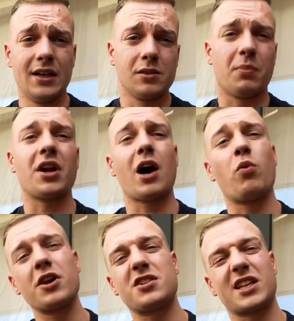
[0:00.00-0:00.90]
But I
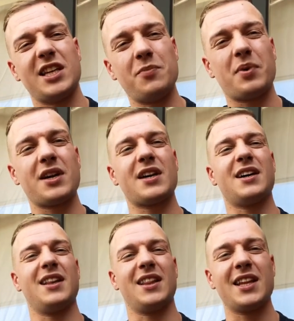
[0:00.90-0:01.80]
wanted to keep it
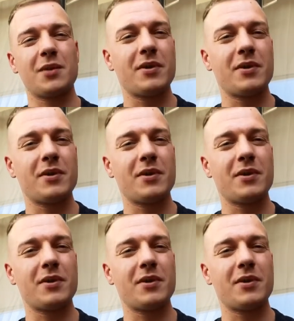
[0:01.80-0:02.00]
a little